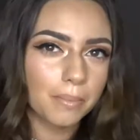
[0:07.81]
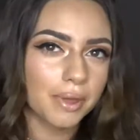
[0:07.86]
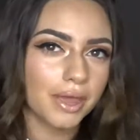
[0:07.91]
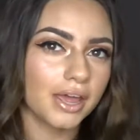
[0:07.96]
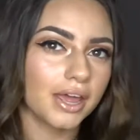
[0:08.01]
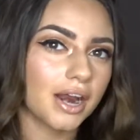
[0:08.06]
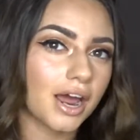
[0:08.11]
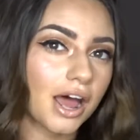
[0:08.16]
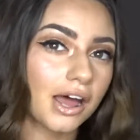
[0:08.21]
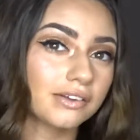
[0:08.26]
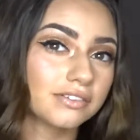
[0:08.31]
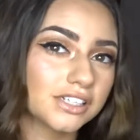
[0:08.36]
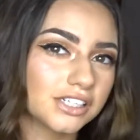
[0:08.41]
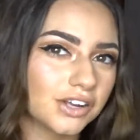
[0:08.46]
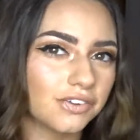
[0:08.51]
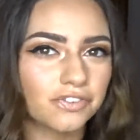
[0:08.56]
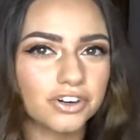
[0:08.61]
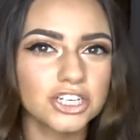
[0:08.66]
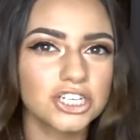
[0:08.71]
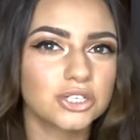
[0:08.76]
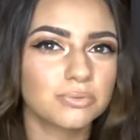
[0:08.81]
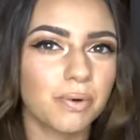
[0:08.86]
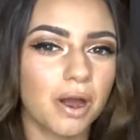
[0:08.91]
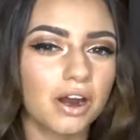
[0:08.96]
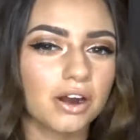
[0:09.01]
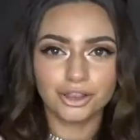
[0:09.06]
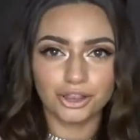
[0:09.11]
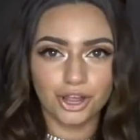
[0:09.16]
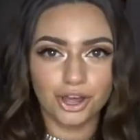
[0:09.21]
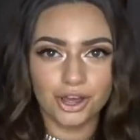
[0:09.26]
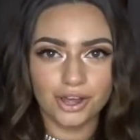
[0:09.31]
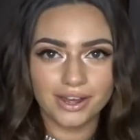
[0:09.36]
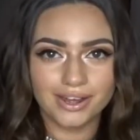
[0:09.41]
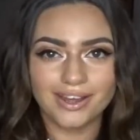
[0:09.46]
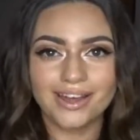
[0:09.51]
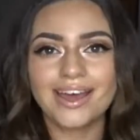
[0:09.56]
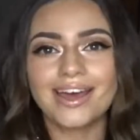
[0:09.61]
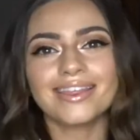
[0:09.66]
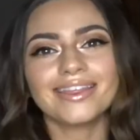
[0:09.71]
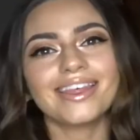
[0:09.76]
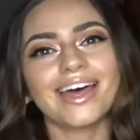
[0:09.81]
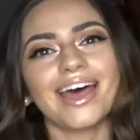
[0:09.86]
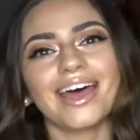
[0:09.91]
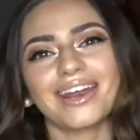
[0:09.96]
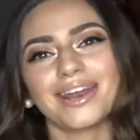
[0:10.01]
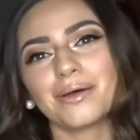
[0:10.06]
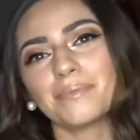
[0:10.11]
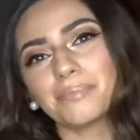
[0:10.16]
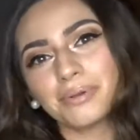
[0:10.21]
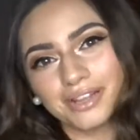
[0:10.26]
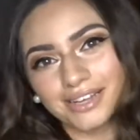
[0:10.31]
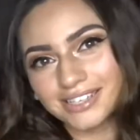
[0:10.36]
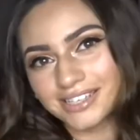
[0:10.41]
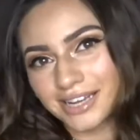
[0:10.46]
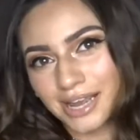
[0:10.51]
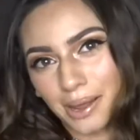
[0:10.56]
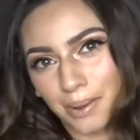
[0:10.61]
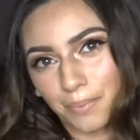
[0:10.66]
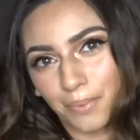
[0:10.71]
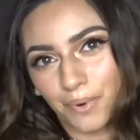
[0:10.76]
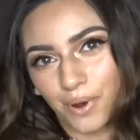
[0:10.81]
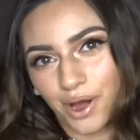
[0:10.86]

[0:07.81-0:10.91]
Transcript: bit of silver spark look, then please keep